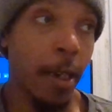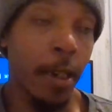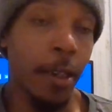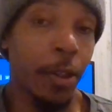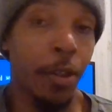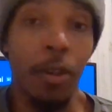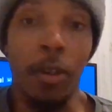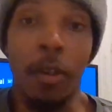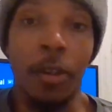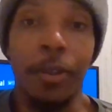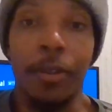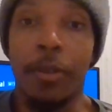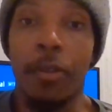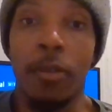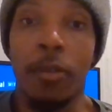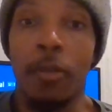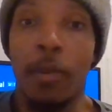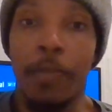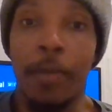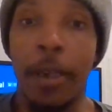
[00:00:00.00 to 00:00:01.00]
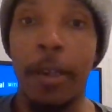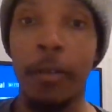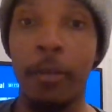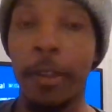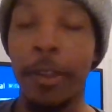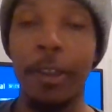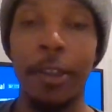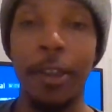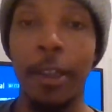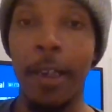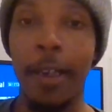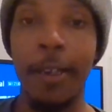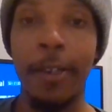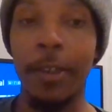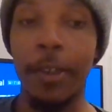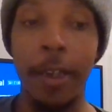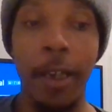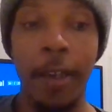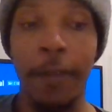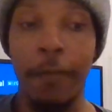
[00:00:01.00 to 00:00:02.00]
And she also, apparently she
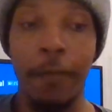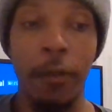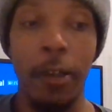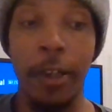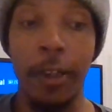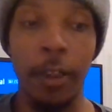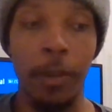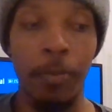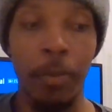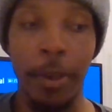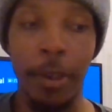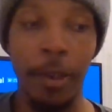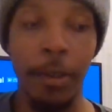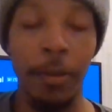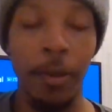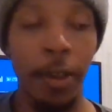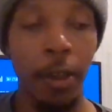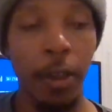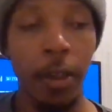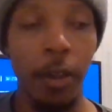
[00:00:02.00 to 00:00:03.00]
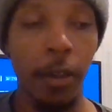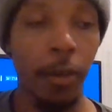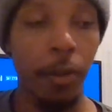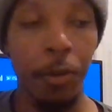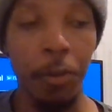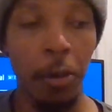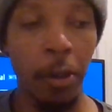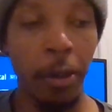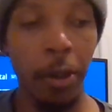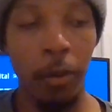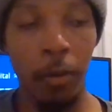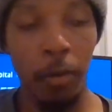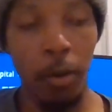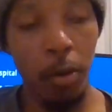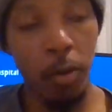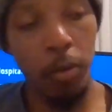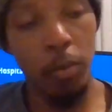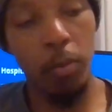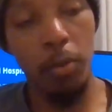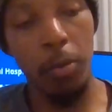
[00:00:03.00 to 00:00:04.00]
has gay friends, but her daughter,
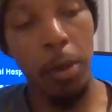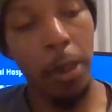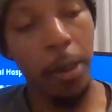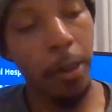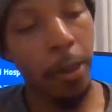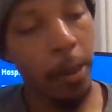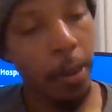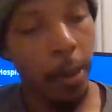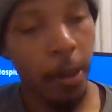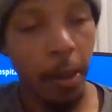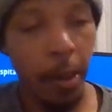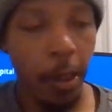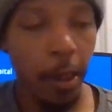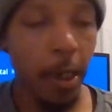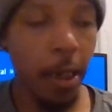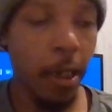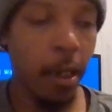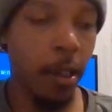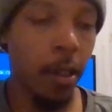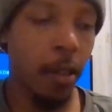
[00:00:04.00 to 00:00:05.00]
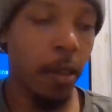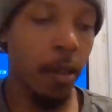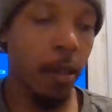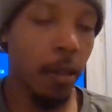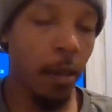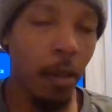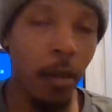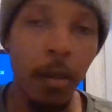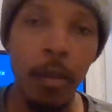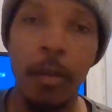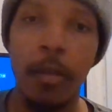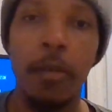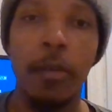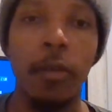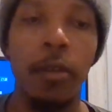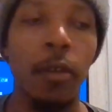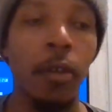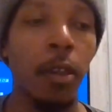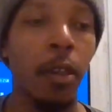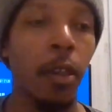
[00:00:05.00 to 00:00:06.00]
whoa, hey.
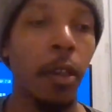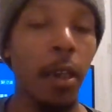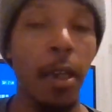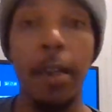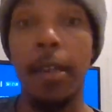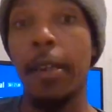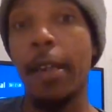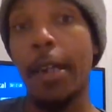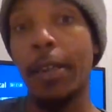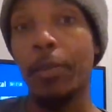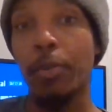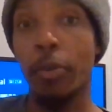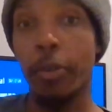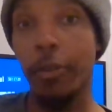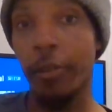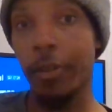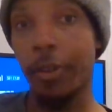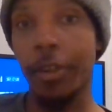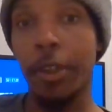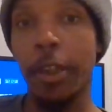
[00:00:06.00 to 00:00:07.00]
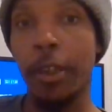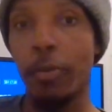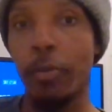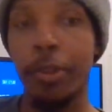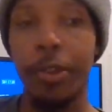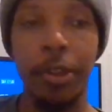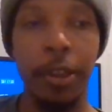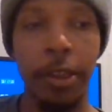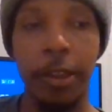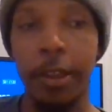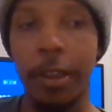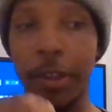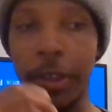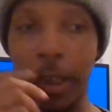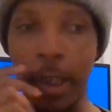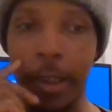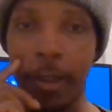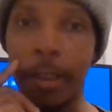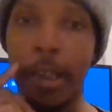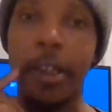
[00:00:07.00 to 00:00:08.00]
And that's what Christine was sitting there
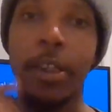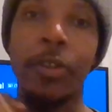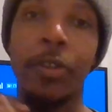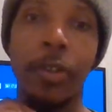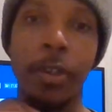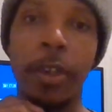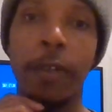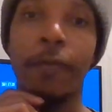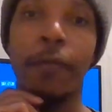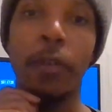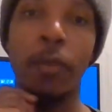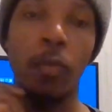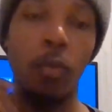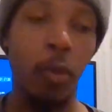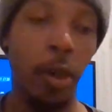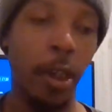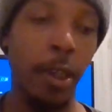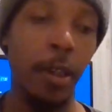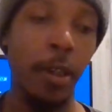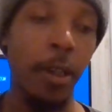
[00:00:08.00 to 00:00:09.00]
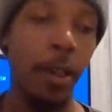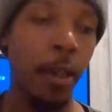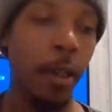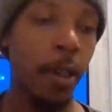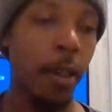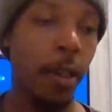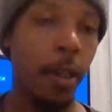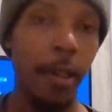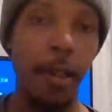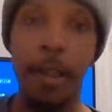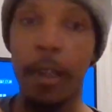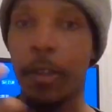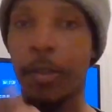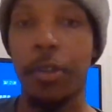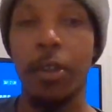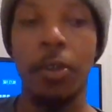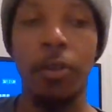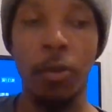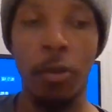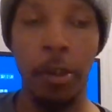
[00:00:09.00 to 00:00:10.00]
saying, like, it's different when
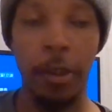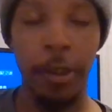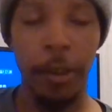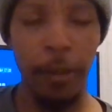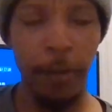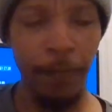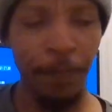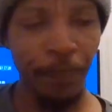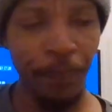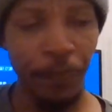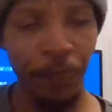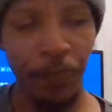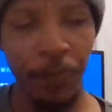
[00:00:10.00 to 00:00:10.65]
it's your daughter.